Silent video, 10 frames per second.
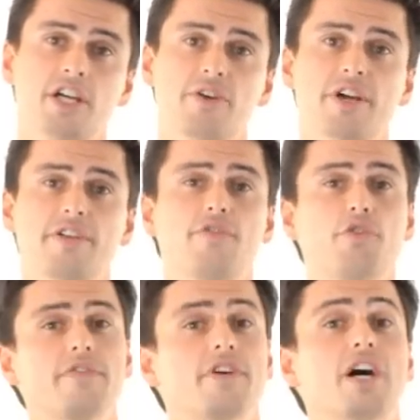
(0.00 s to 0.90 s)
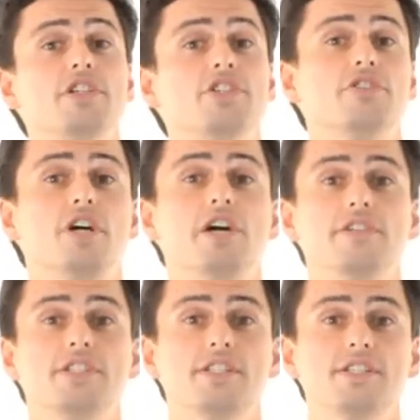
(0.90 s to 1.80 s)
Around a 45-inch driver
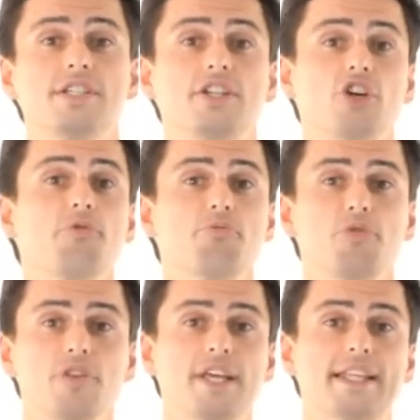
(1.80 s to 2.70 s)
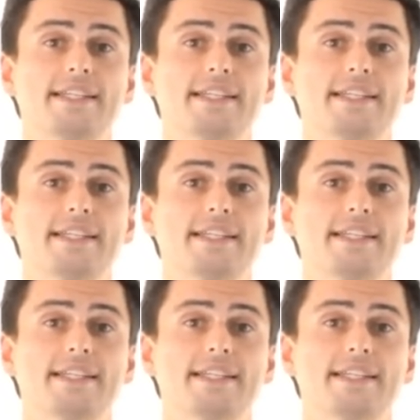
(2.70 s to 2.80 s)
is considered the optimal length.